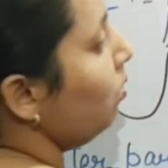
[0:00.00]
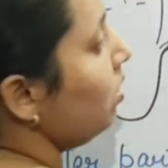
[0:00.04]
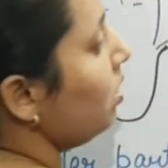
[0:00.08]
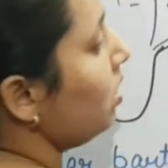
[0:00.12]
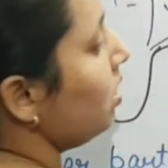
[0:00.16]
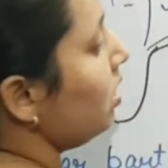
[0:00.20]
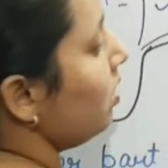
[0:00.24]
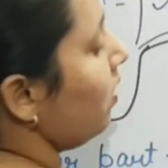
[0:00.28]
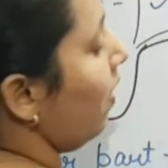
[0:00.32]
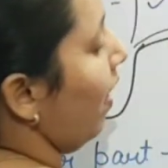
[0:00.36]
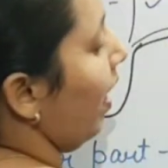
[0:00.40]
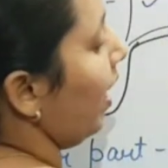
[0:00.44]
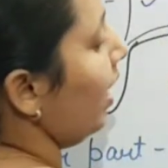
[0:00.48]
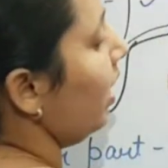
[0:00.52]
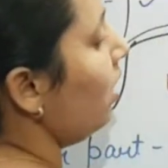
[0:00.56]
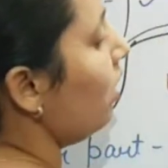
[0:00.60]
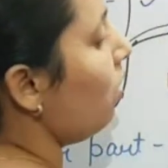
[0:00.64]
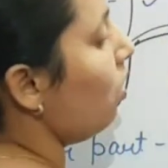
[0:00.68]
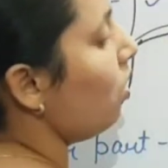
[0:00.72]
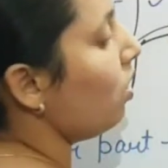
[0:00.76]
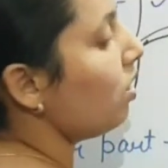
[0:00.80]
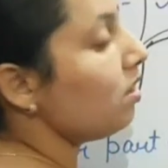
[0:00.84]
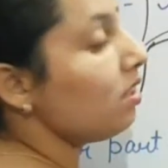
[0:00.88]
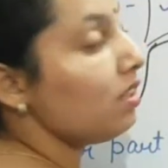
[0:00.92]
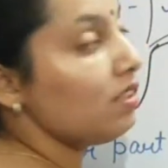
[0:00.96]
strikes
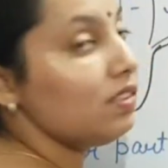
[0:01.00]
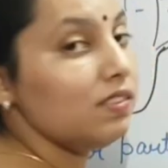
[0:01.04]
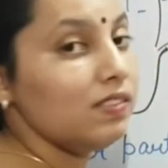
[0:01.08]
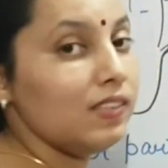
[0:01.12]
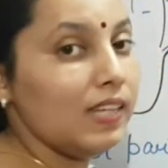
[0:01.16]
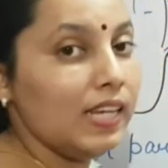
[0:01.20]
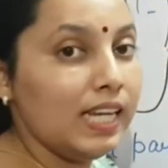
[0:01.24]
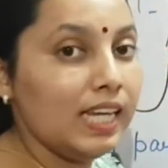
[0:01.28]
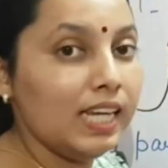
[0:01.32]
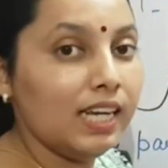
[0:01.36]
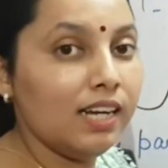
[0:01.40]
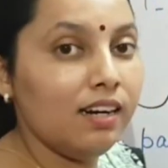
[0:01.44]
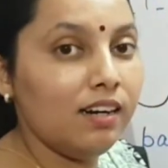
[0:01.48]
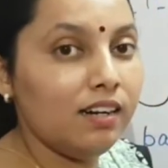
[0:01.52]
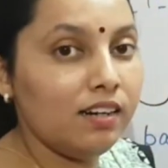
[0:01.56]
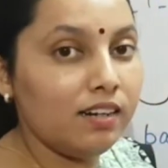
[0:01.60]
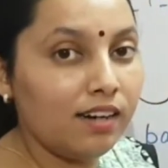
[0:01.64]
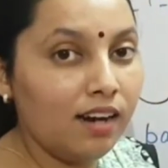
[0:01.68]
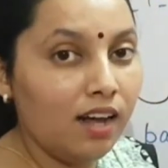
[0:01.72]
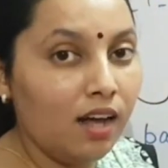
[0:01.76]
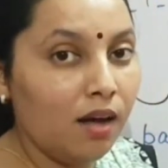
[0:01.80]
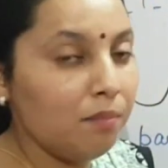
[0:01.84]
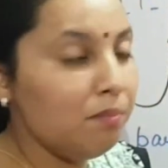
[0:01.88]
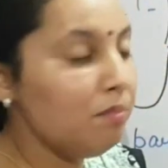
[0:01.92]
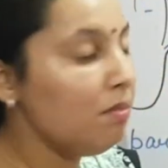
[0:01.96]
on this
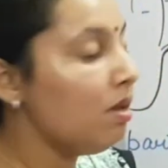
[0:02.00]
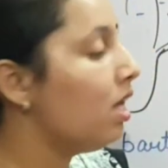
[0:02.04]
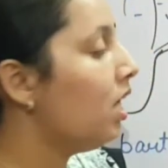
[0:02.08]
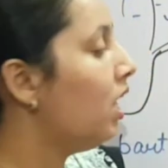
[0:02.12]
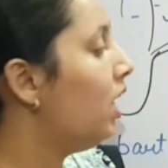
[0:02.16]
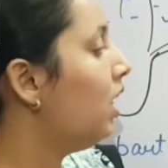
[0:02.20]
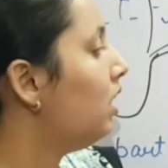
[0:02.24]
eardrum